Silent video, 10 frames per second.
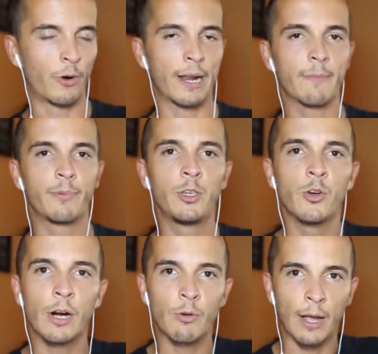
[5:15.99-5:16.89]
wrap
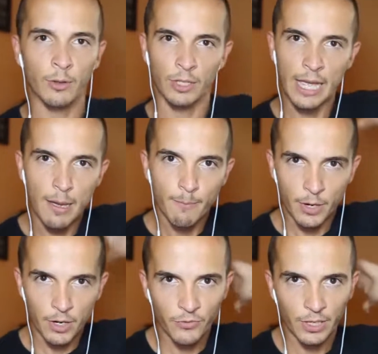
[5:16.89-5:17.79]
you around
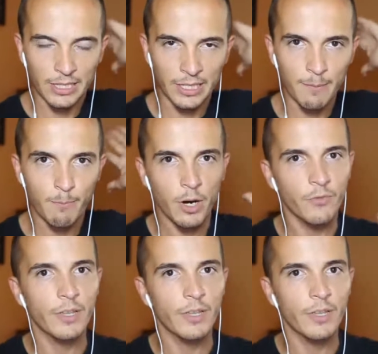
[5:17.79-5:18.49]
perfectly